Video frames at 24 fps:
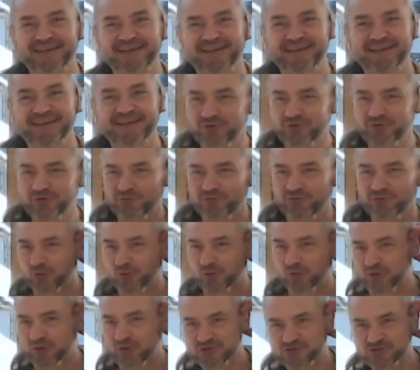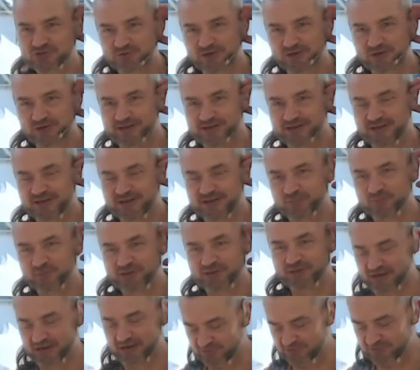If you want to be on screen, then I'll
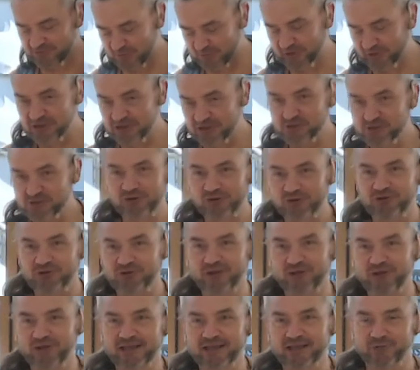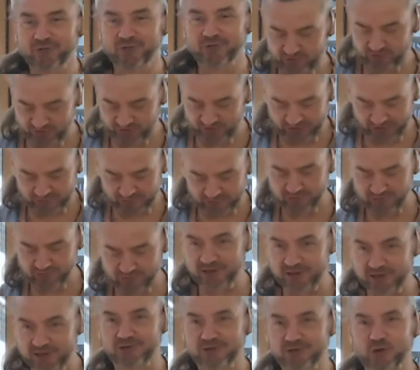be there responding to what you're doing. If you
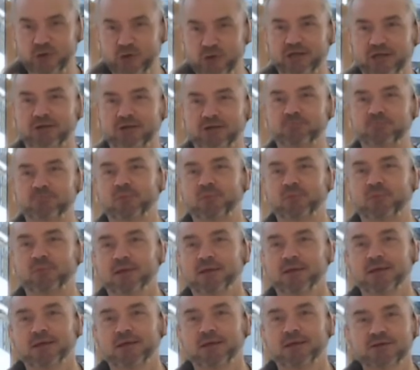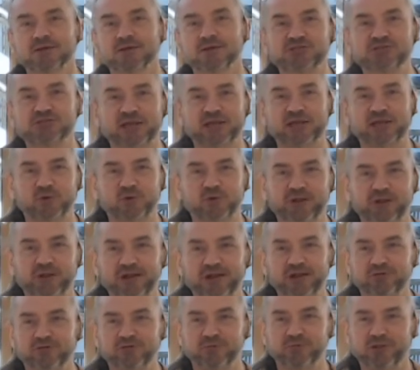don't, then you can just take what
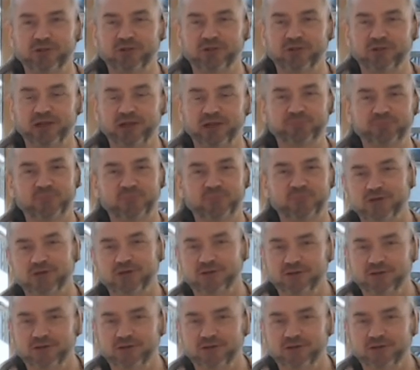you like from the thing.